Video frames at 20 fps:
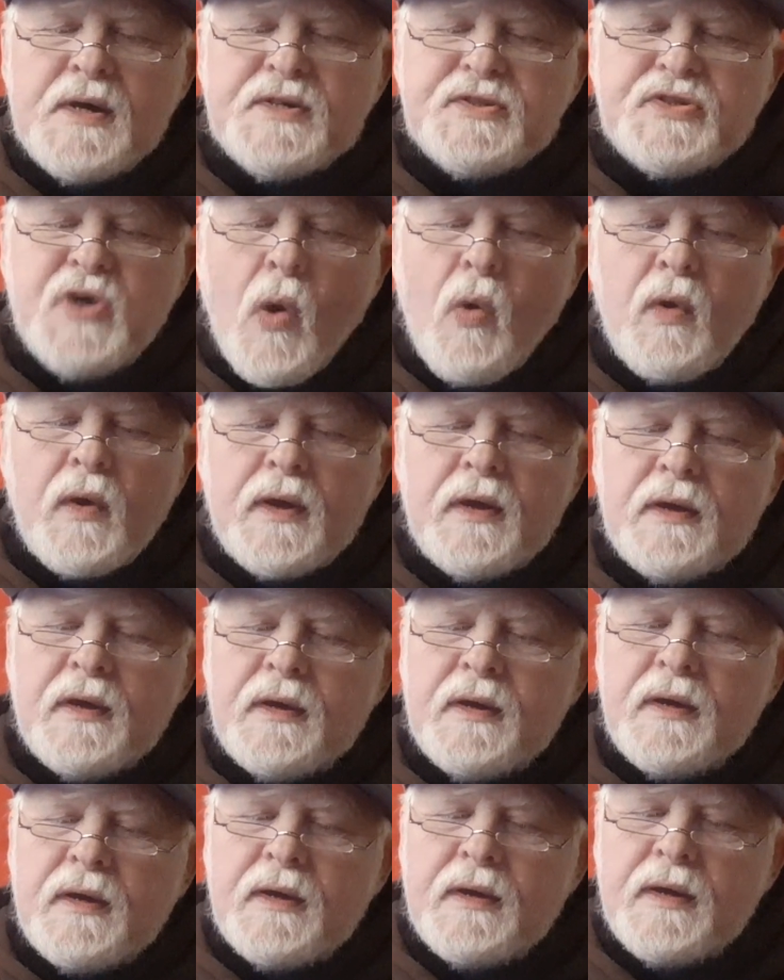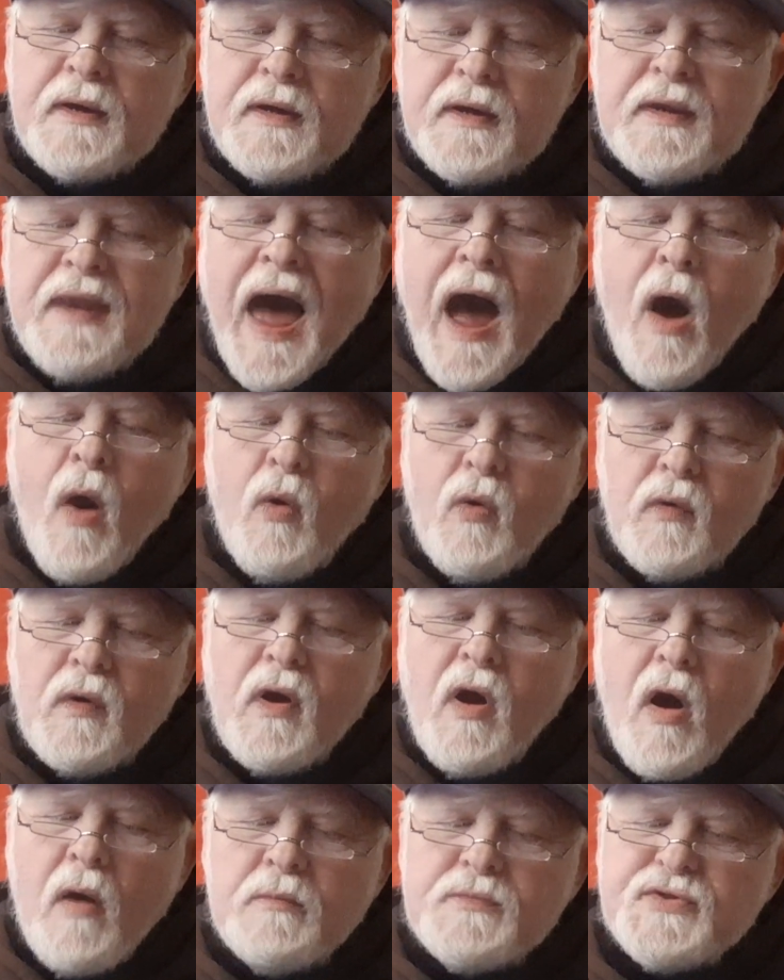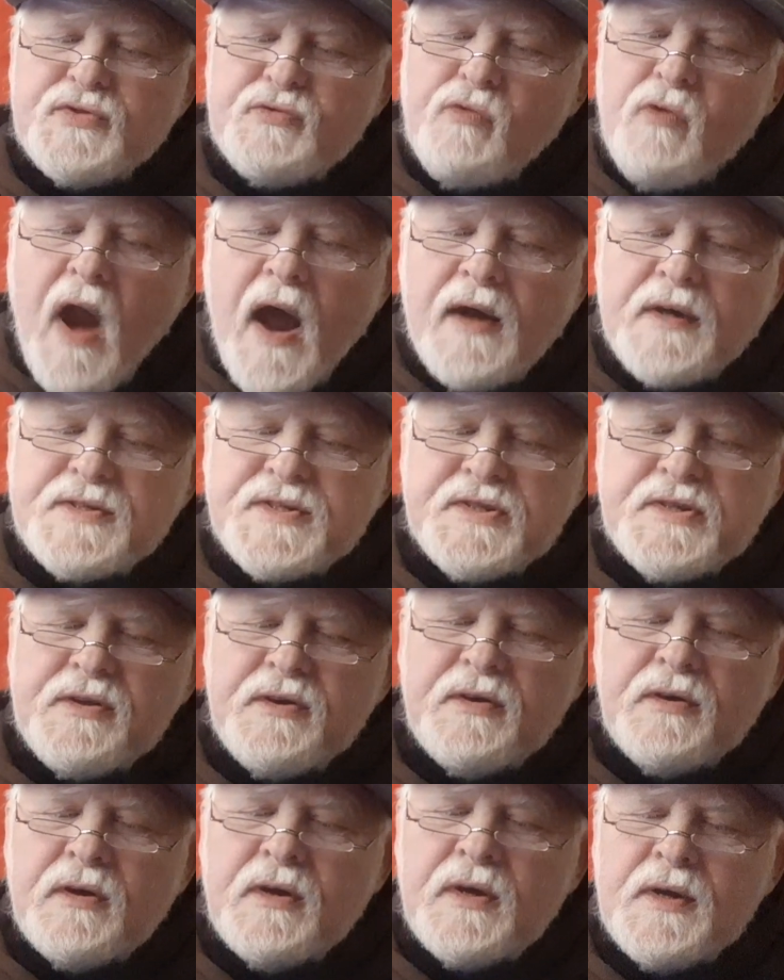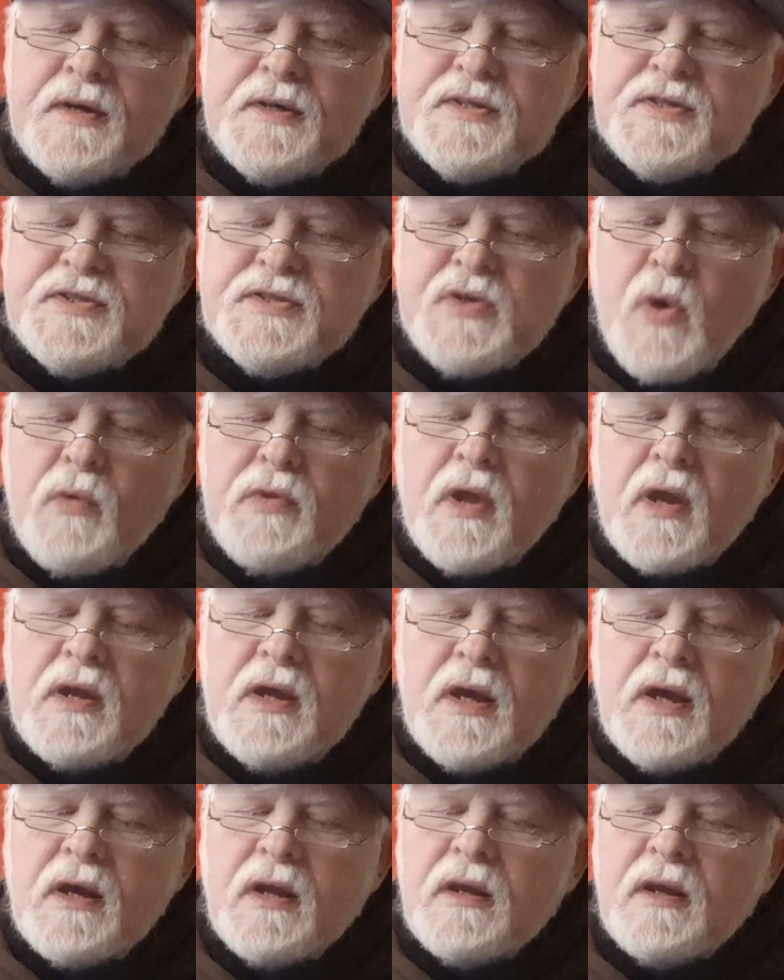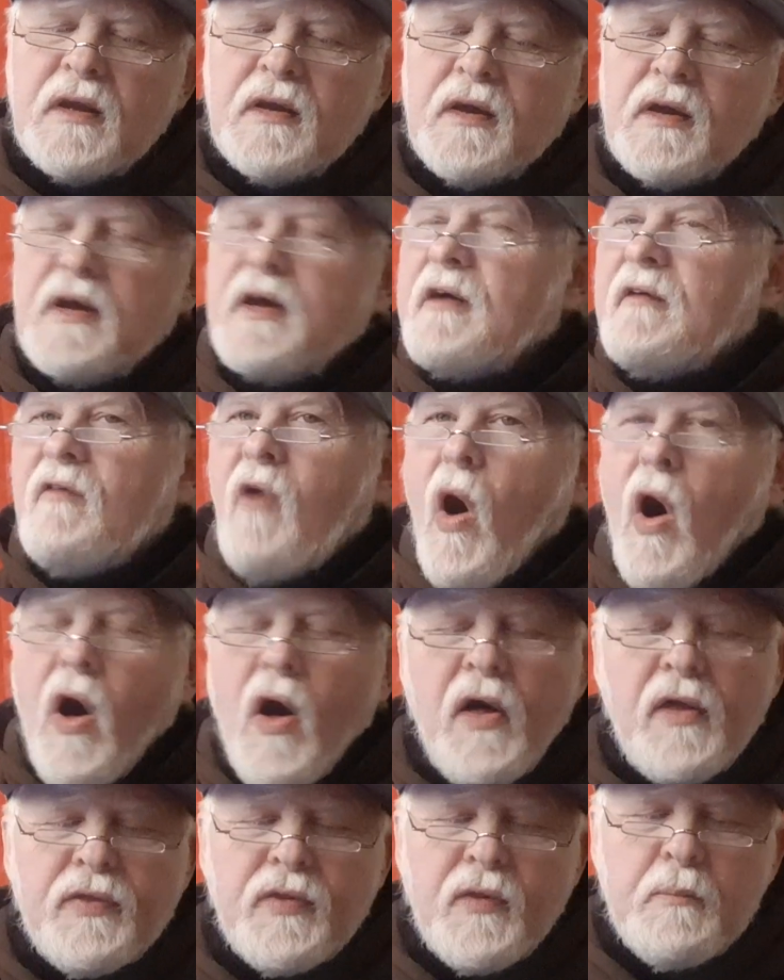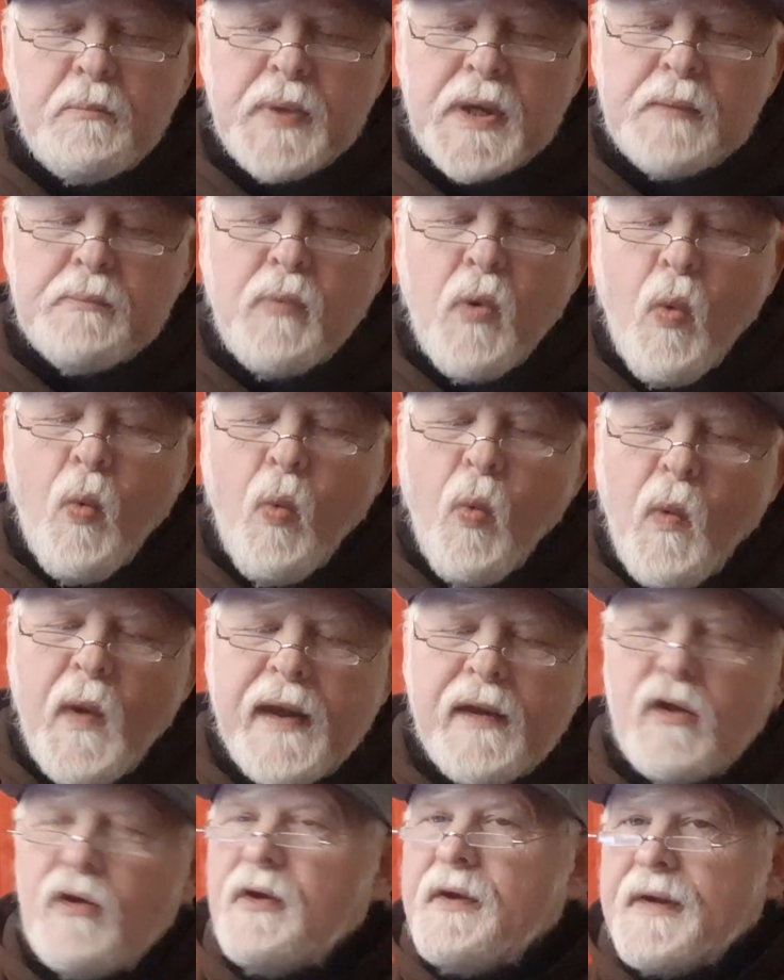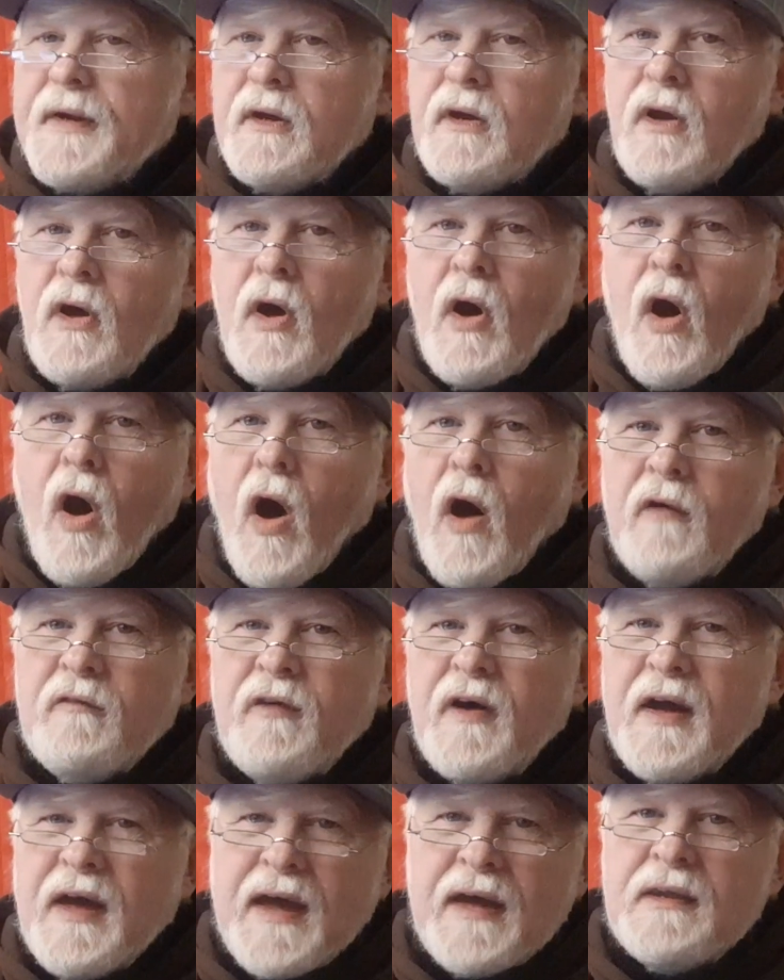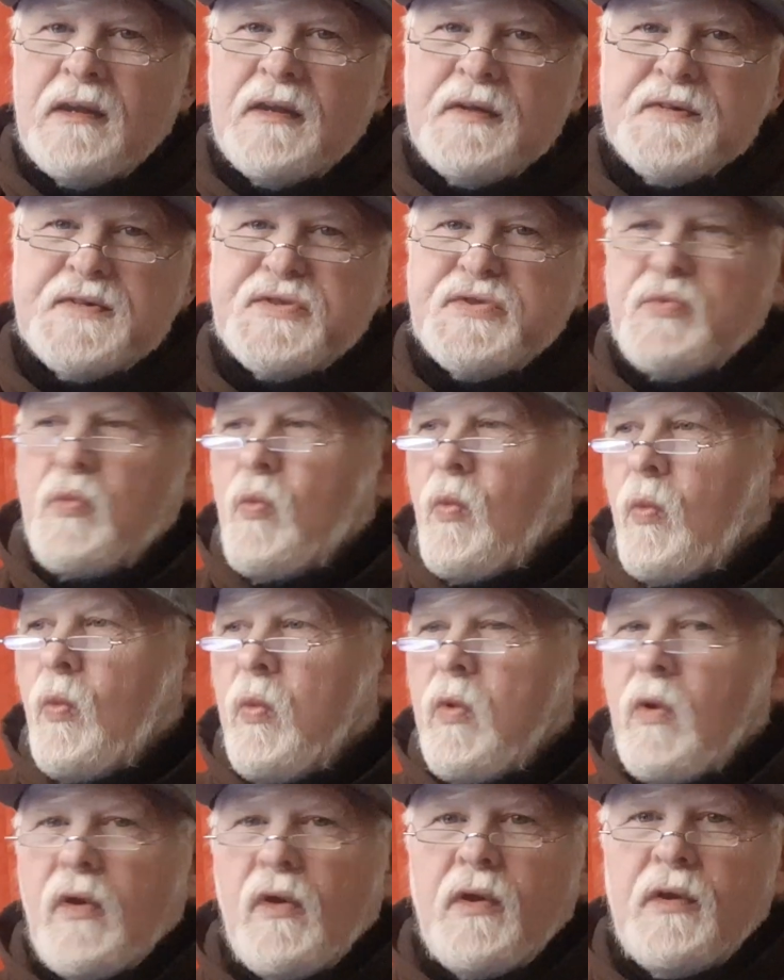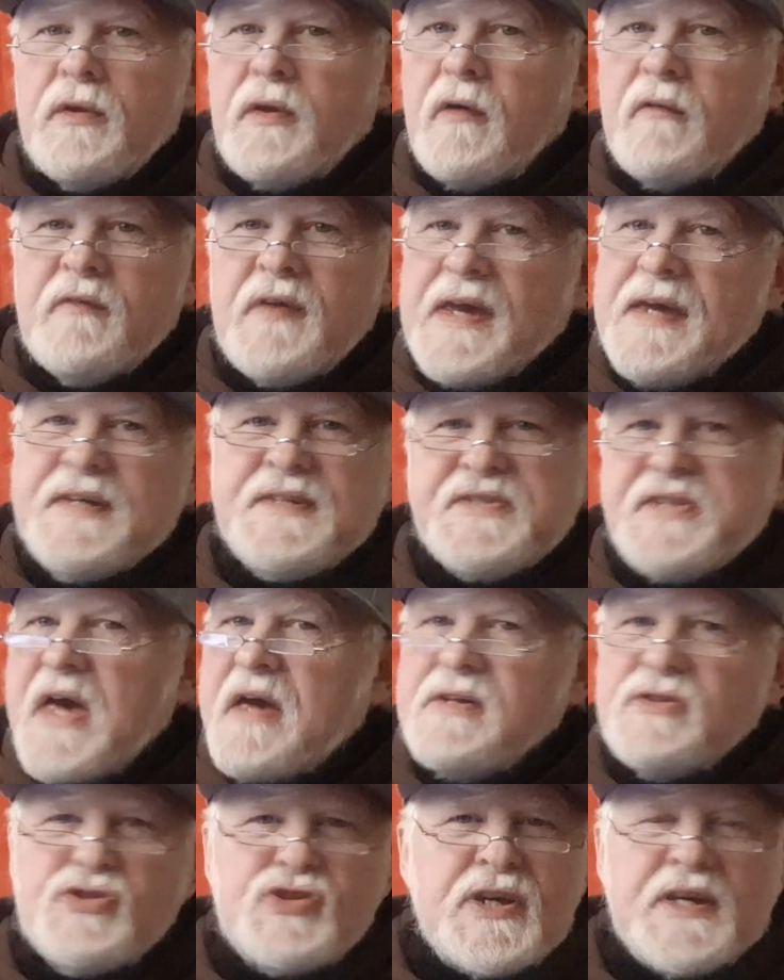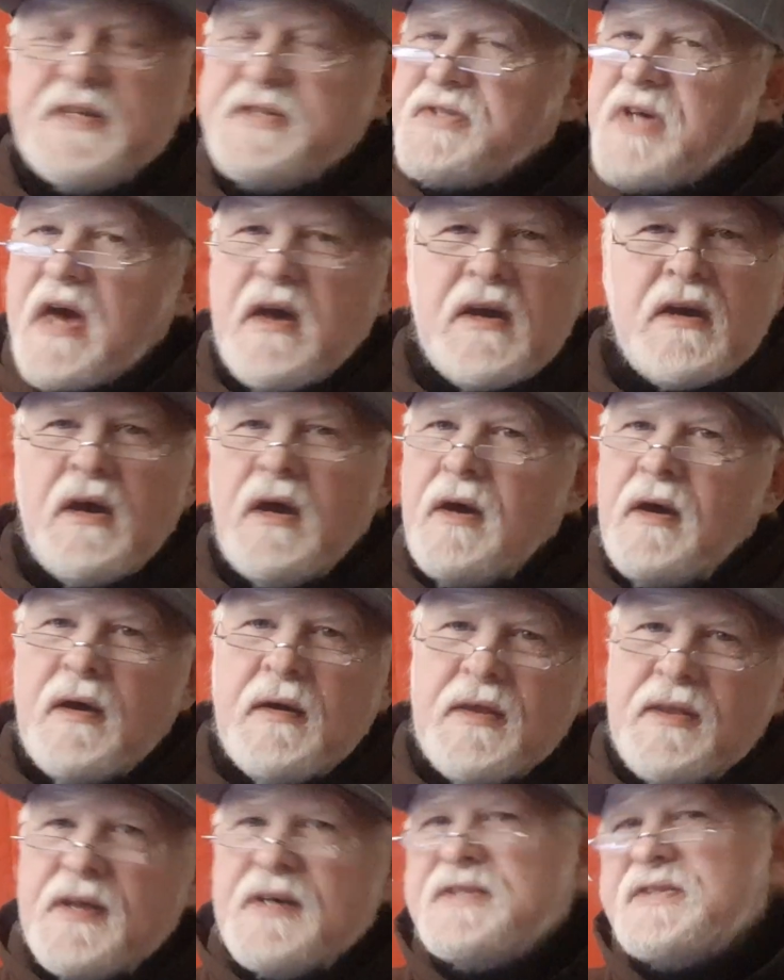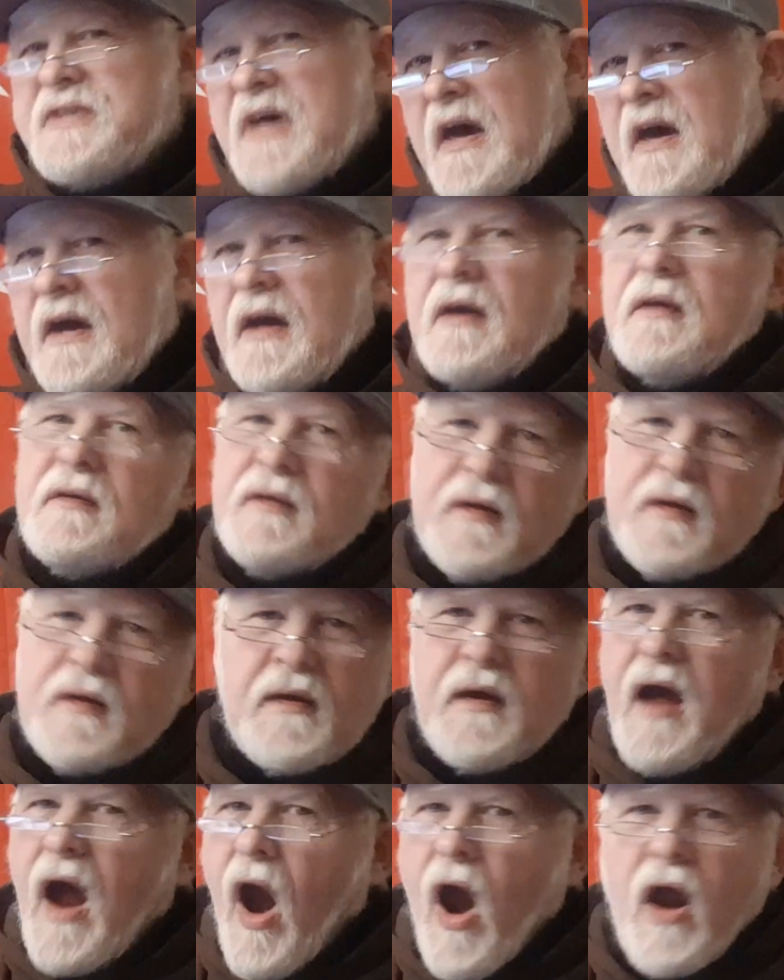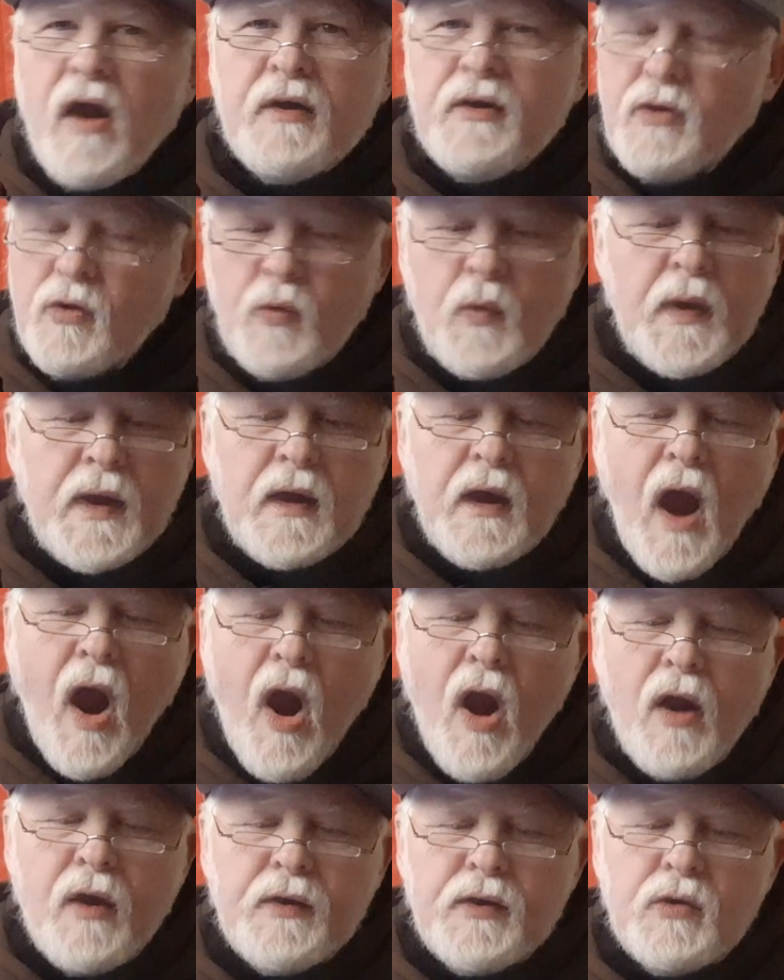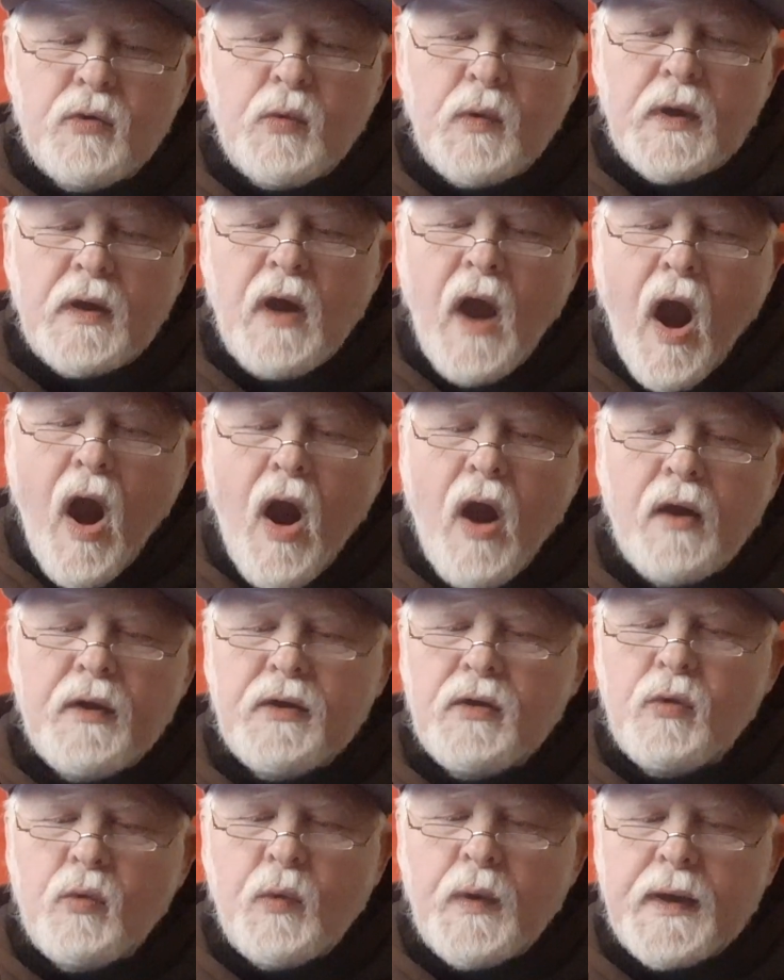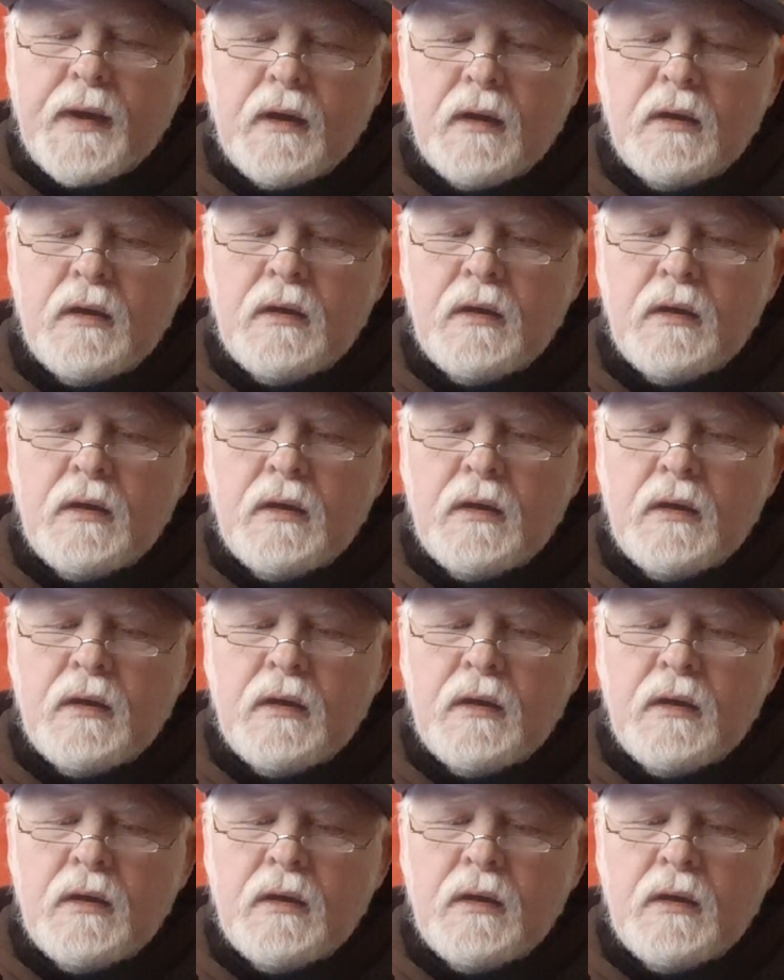So uh, now comes rest so that he can give all the people weary of an endless world of he say, she say, the say, uh, arguing, arguing, arguing.